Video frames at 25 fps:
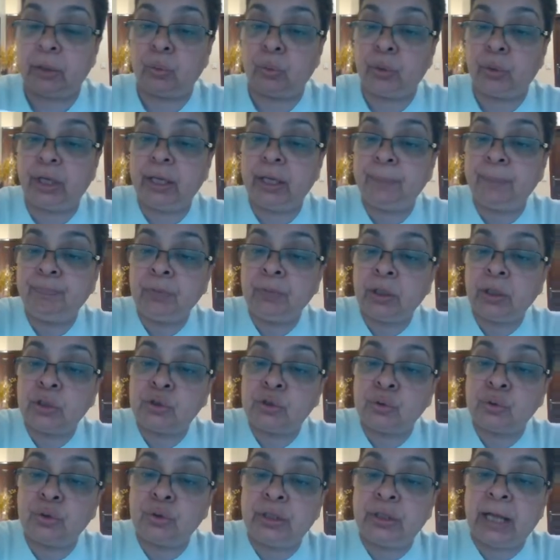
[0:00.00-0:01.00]
Okay,
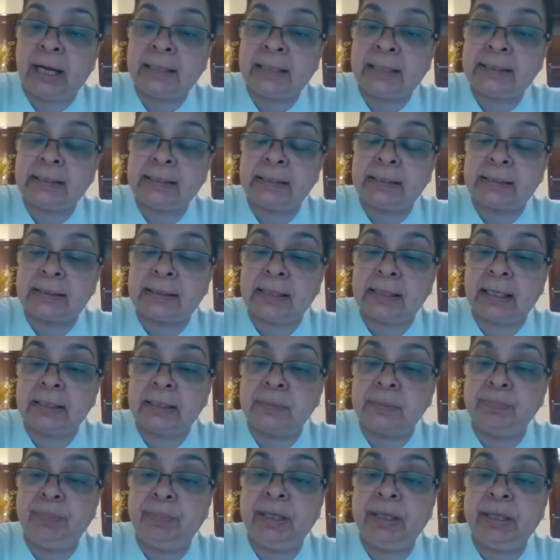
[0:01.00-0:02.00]
so that's the size,
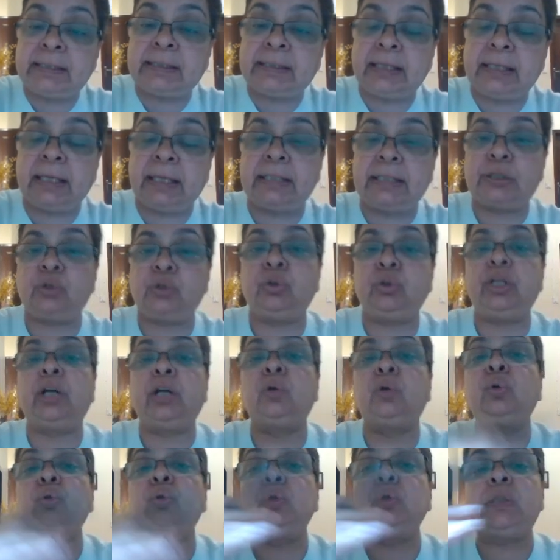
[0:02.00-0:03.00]
big size. So they are
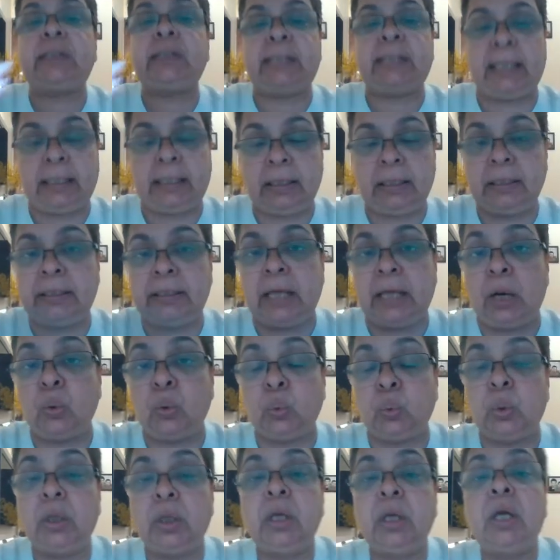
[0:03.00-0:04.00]
going to settle down
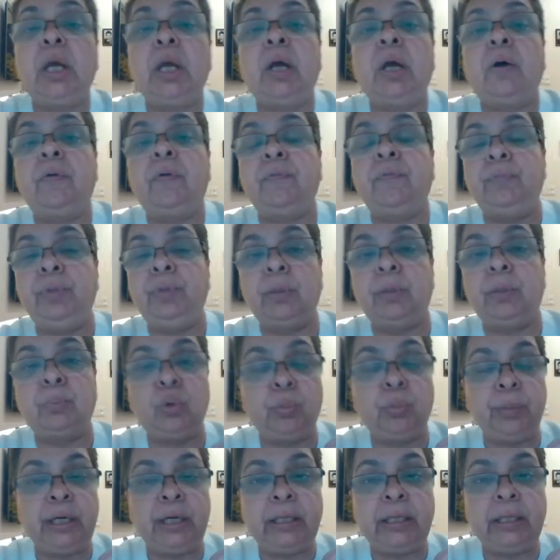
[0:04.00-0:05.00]
the
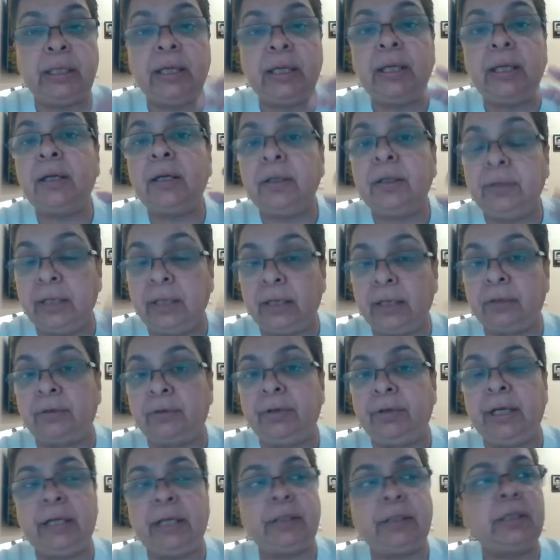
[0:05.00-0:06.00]
moment they are
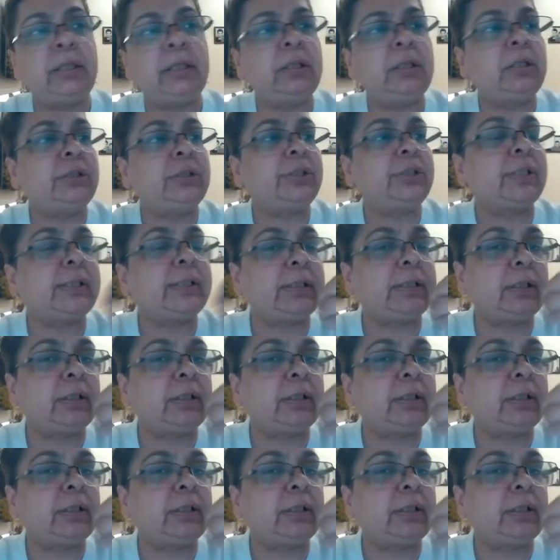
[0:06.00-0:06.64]
created, just